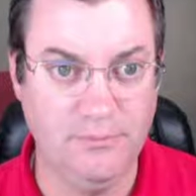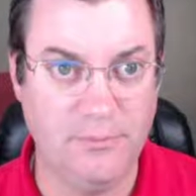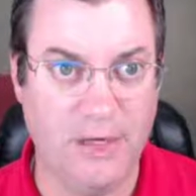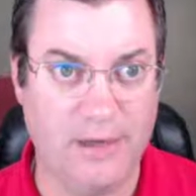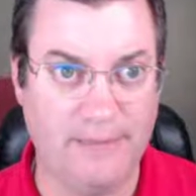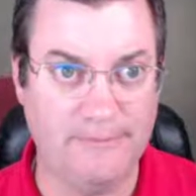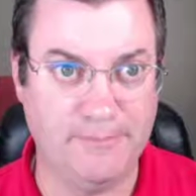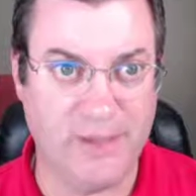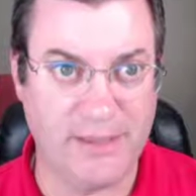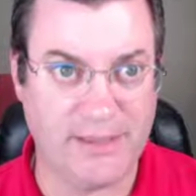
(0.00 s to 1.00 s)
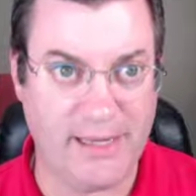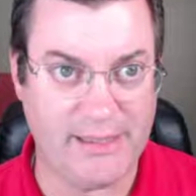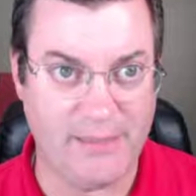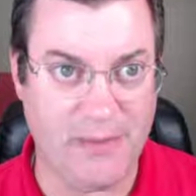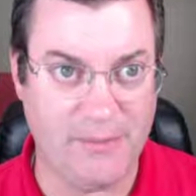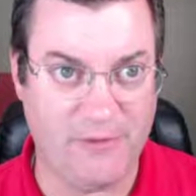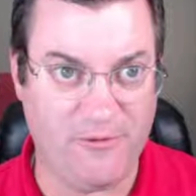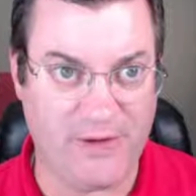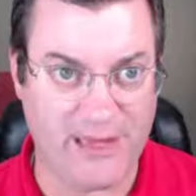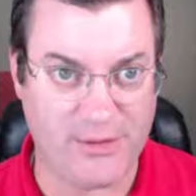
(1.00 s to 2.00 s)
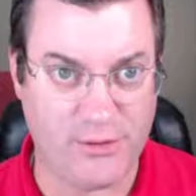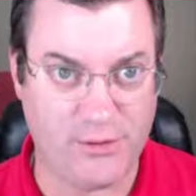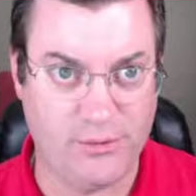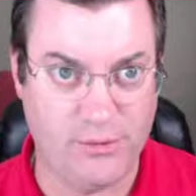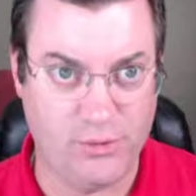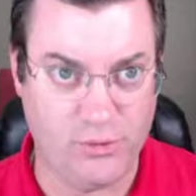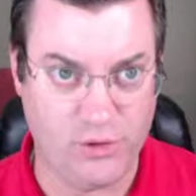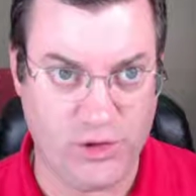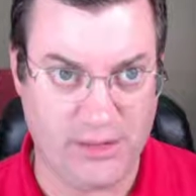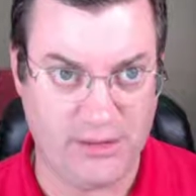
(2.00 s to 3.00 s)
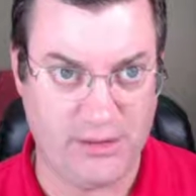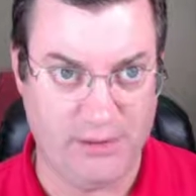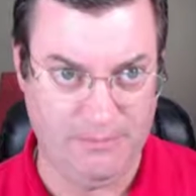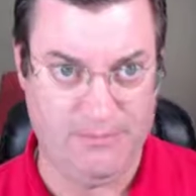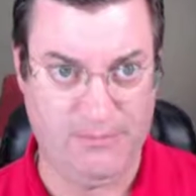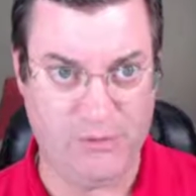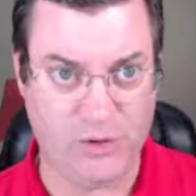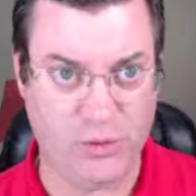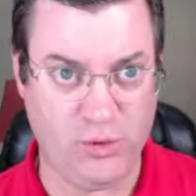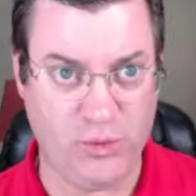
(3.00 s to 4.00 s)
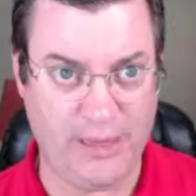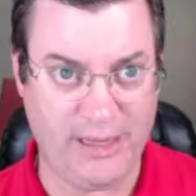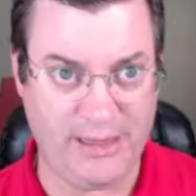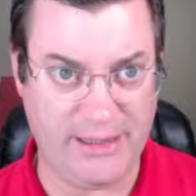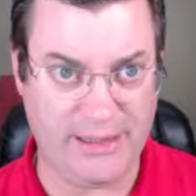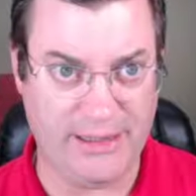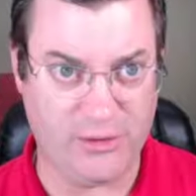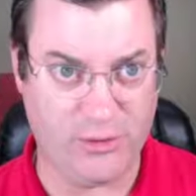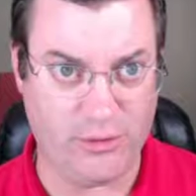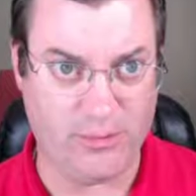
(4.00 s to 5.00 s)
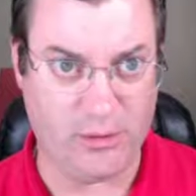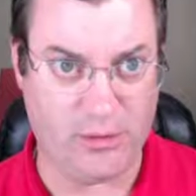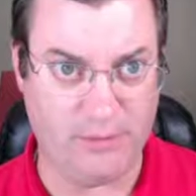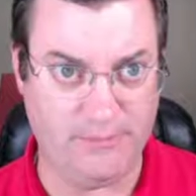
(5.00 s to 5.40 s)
All right, in this case, it might be faster just to go ahead and enter the part.